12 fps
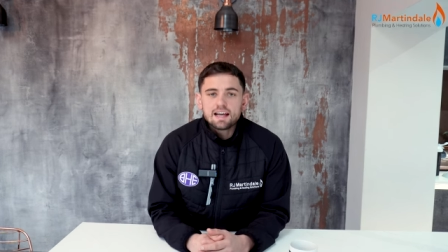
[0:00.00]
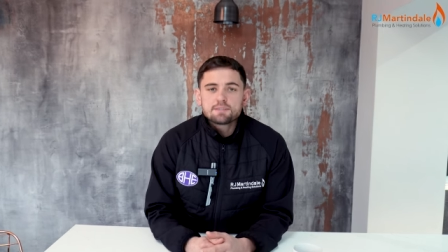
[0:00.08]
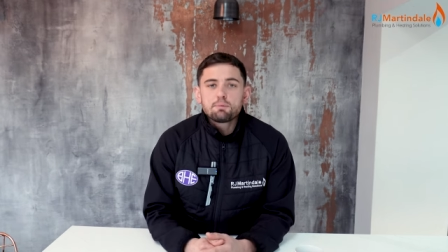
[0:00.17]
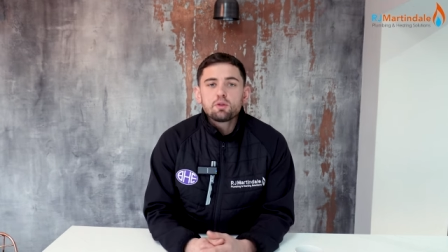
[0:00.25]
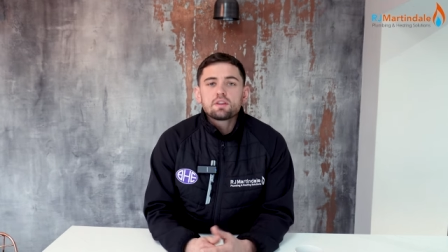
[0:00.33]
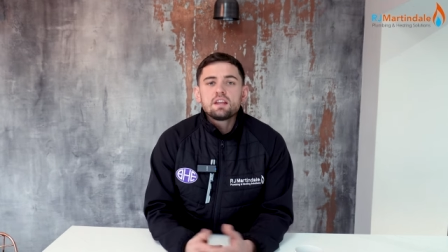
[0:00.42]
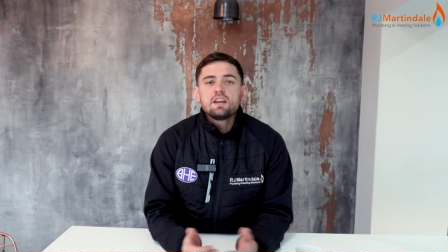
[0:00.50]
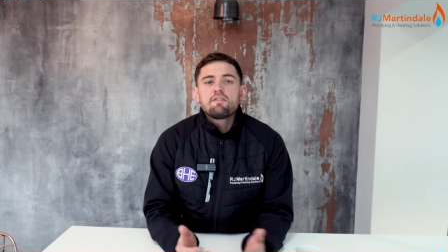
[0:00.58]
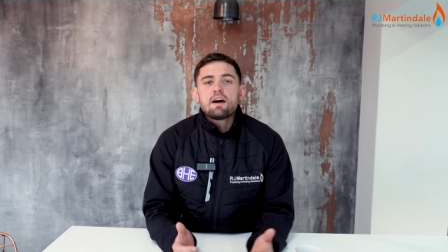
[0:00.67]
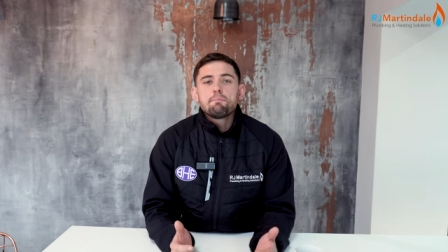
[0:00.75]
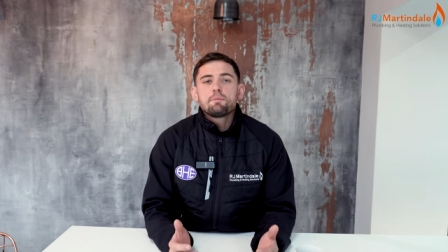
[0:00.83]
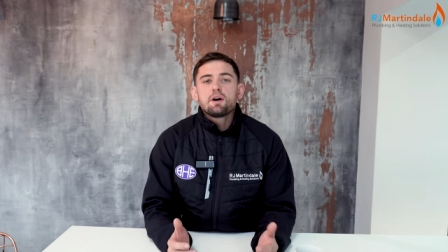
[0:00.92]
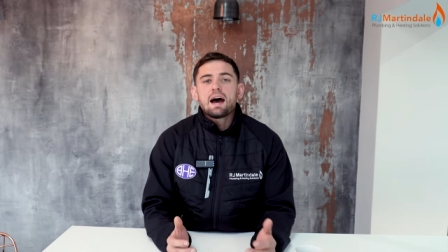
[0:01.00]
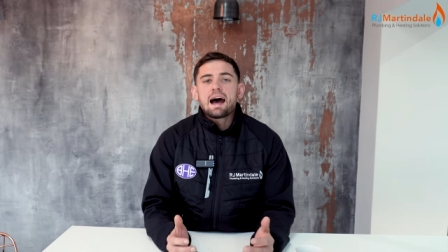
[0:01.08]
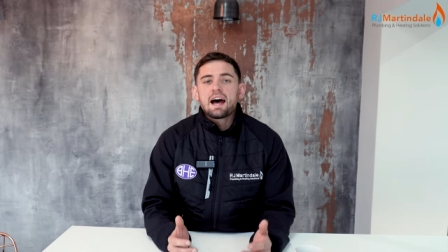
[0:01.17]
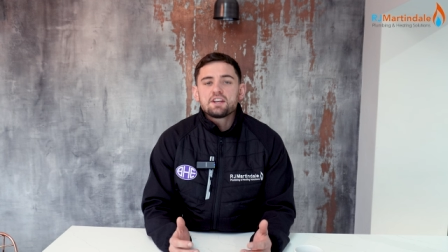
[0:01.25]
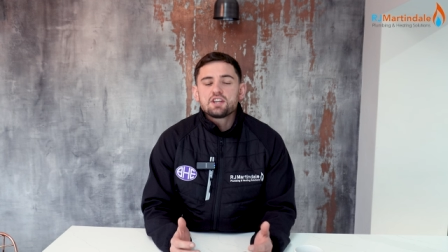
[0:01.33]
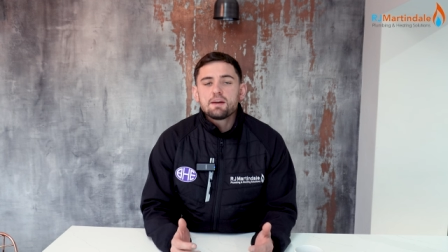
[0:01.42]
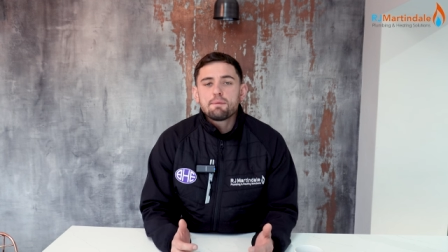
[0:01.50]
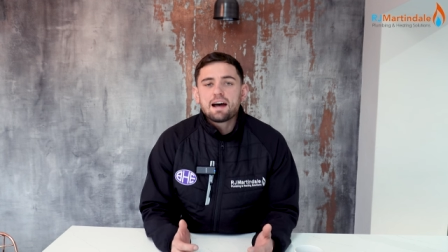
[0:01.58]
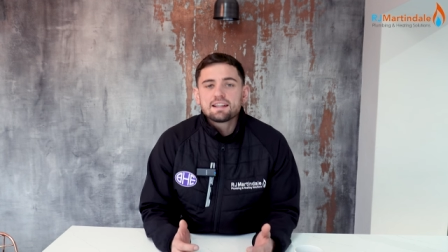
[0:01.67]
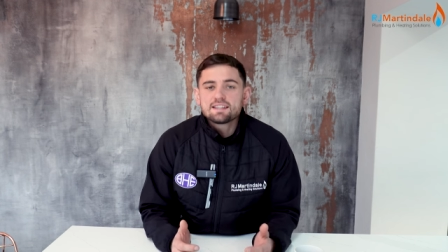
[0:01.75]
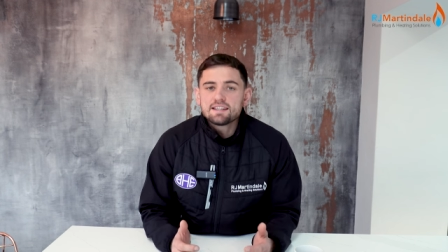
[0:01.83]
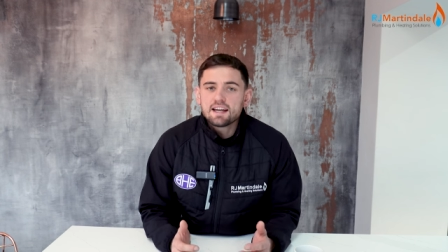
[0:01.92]
Last month in November, R J
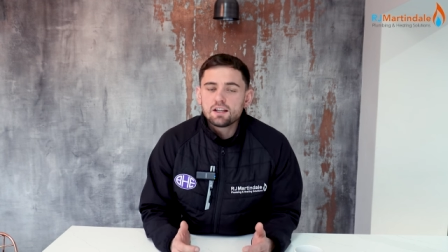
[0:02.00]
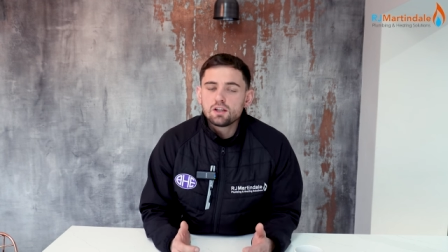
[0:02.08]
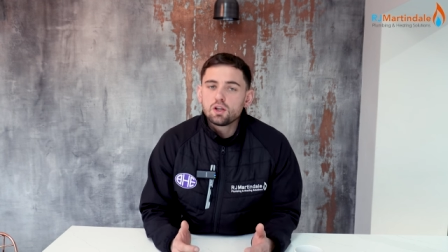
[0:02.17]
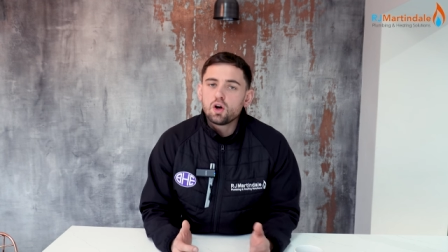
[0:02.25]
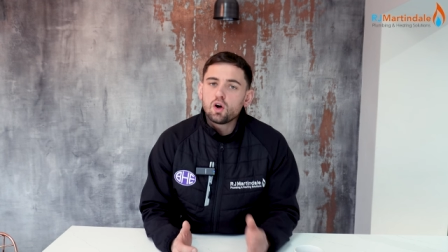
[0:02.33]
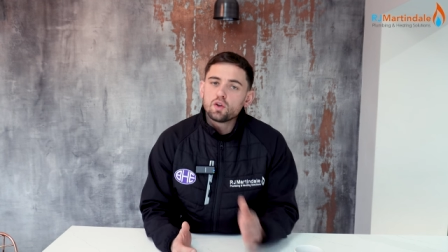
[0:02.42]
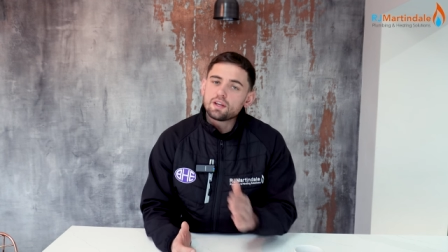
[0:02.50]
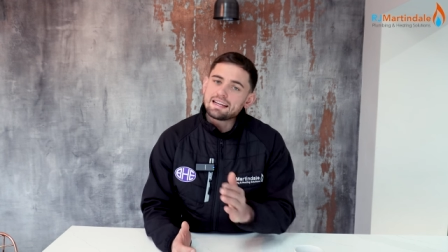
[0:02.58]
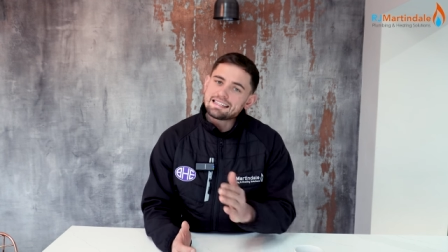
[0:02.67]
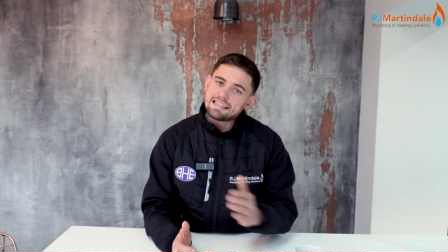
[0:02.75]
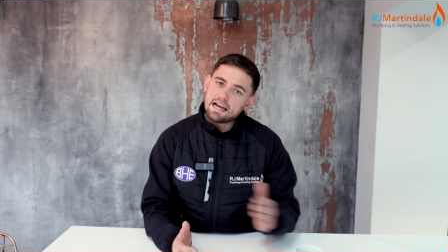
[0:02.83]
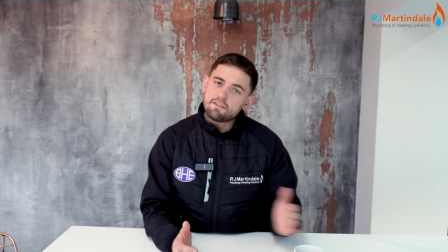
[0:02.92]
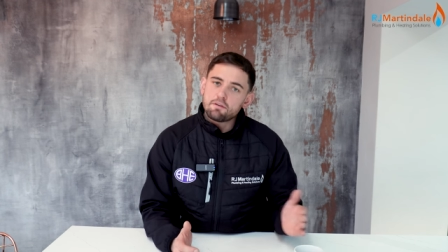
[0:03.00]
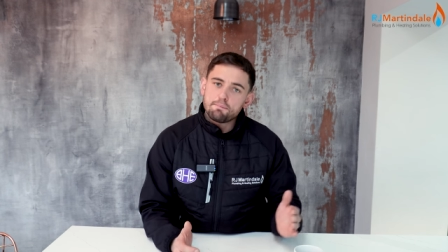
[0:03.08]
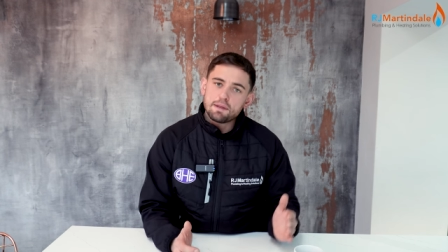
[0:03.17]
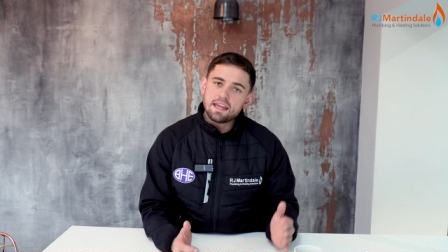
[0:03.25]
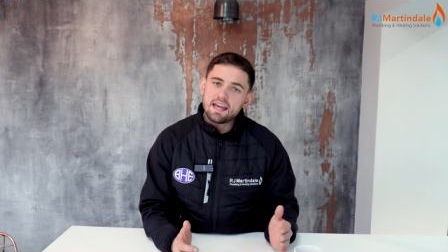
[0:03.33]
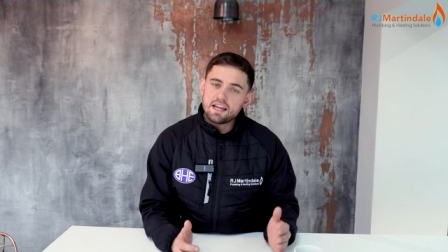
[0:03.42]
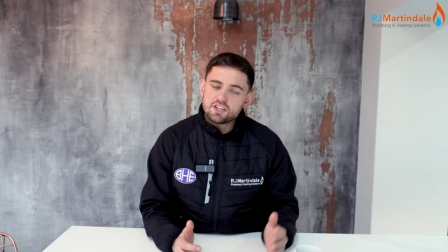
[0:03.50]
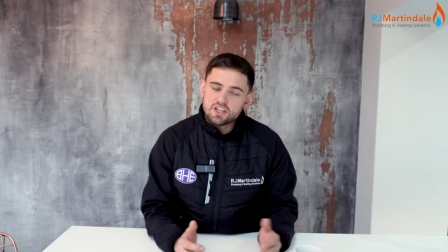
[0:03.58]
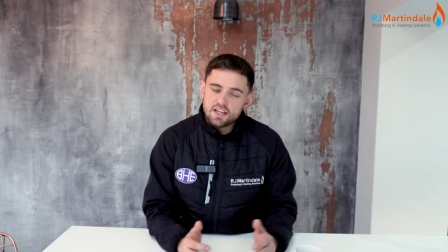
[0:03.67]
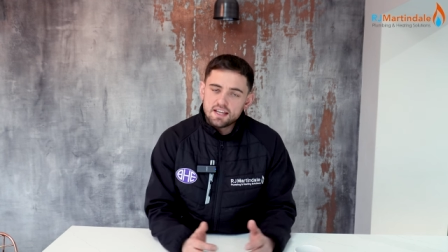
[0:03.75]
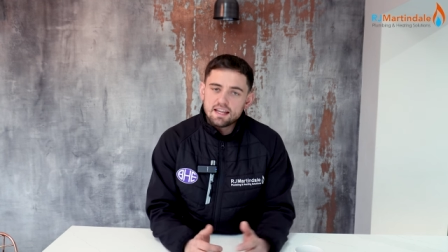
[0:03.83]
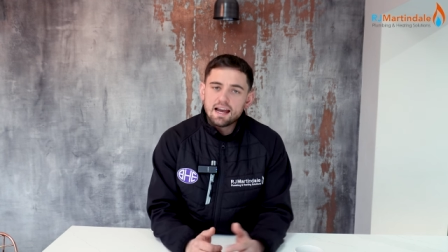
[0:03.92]
Martindale alone, aside from B H
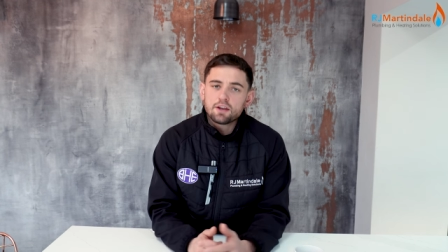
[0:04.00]
E,